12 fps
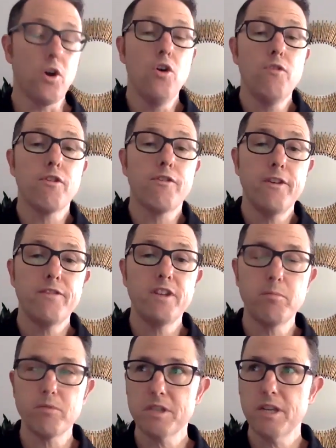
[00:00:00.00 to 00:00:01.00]
over
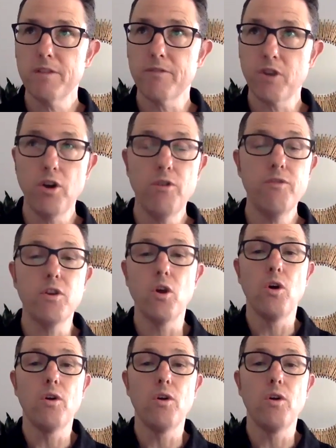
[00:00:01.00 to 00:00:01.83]
50% of COVID